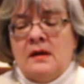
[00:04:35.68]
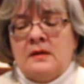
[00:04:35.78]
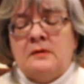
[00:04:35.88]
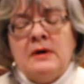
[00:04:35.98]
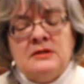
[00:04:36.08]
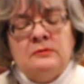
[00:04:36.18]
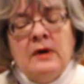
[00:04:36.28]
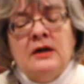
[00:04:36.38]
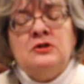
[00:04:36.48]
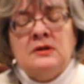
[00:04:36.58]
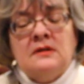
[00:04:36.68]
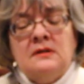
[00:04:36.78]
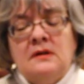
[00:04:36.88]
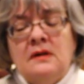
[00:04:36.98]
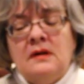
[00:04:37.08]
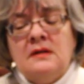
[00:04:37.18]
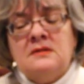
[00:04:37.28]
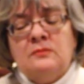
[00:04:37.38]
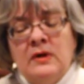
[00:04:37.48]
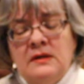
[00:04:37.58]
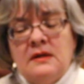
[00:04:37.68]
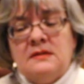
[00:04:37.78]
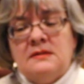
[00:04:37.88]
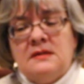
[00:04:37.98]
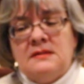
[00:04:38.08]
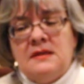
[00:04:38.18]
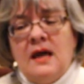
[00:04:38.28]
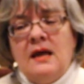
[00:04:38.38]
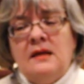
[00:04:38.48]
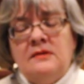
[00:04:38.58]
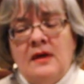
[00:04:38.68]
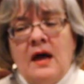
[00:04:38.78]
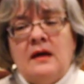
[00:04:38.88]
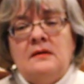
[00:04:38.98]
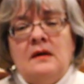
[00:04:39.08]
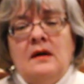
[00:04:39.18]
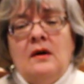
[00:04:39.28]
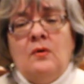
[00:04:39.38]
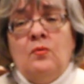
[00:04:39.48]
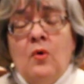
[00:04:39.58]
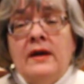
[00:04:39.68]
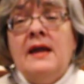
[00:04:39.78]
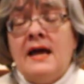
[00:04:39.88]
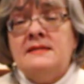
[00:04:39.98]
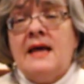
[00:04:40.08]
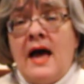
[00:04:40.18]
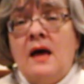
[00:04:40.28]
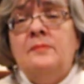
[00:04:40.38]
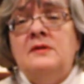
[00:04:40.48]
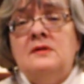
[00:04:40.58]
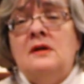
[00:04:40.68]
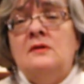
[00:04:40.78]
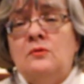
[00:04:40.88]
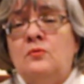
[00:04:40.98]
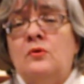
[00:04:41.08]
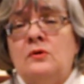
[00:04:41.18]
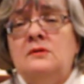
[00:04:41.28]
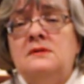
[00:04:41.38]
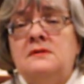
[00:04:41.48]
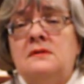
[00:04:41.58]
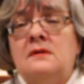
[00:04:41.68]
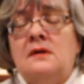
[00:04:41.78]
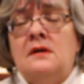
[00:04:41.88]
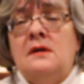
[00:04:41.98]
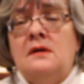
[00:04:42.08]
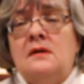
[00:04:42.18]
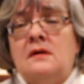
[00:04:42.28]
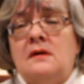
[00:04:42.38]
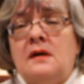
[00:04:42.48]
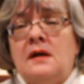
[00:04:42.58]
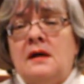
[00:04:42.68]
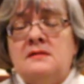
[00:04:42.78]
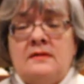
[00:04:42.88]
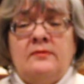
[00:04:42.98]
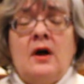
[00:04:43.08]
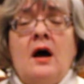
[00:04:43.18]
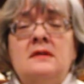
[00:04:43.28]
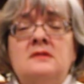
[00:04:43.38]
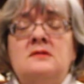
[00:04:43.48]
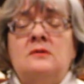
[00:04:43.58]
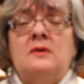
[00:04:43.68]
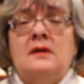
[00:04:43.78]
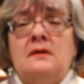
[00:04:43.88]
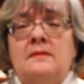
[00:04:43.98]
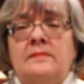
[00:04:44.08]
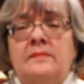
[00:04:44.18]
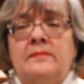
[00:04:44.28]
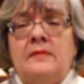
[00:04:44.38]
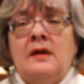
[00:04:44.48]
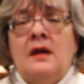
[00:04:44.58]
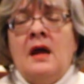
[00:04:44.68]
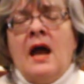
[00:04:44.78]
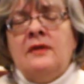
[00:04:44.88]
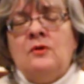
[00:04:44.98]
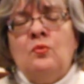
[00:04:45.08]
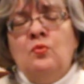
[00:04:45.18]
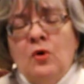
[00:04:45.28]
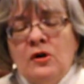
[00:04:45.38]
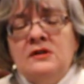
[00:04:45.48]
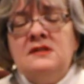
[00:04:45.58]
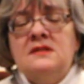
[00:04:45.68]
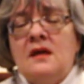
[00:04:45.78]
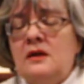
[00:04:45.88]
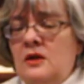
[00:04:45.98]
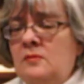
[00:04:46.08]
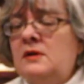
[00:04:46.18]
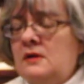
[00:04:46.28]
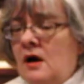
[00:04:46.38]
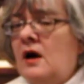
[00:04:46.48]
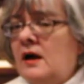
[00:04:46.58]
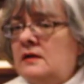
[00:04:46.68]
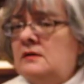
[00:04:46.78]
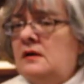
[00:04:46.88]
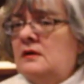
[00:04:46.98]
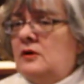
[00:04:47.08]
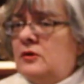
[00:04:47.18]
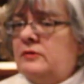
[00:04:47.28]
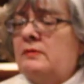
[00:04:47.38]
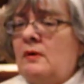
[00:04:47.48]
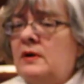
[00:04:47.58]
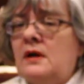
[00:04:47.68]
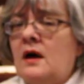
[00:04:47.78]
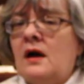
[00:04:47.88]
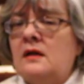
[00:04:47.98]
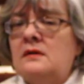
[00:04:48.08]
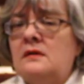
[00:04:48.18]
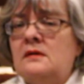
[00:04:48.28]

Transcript: The resurrection is the witness to say that what has happened in the world is of God's doing. And the worst that humankind could throw at God,